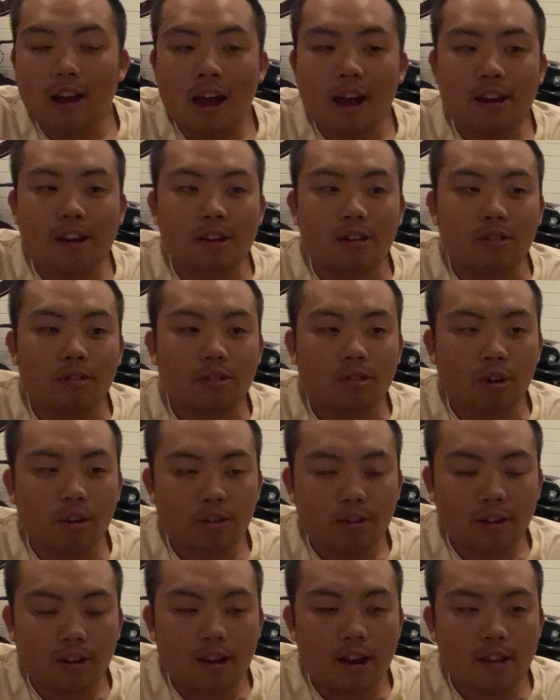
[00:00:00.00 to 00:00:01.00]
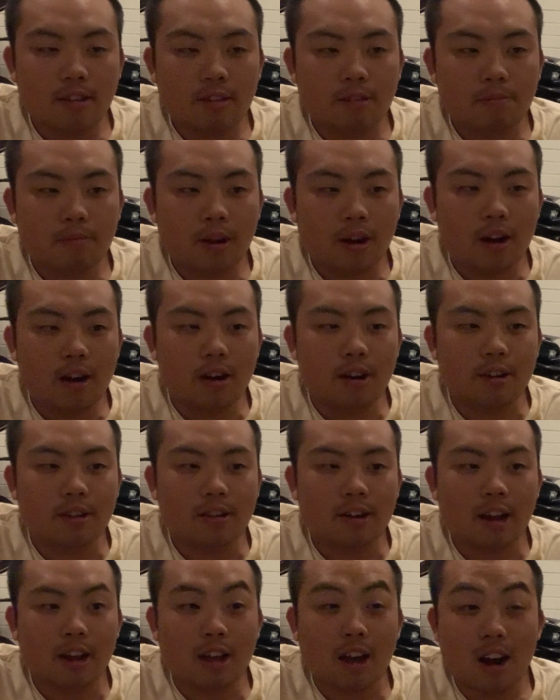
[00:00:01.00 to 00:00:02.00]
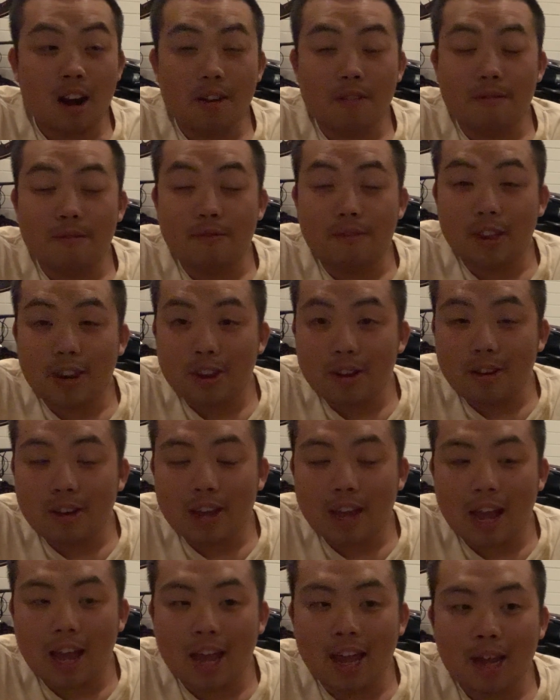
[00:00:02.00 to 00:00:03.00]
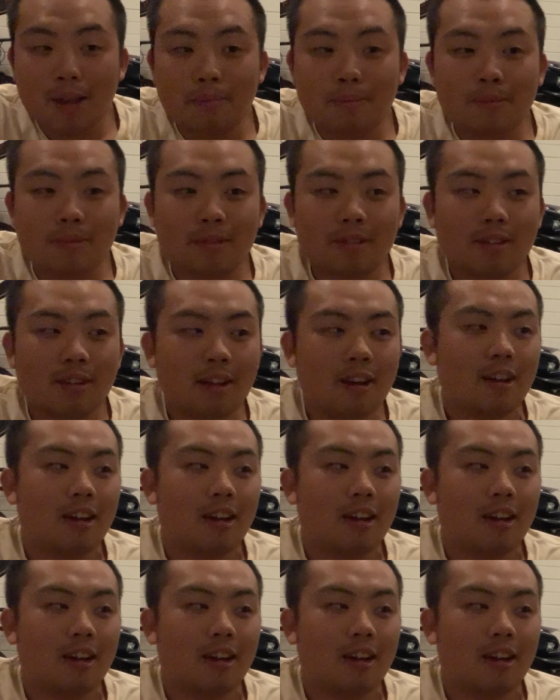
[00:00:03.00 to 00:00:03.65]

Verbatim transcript: I didn't socialize as much, I cut out video games.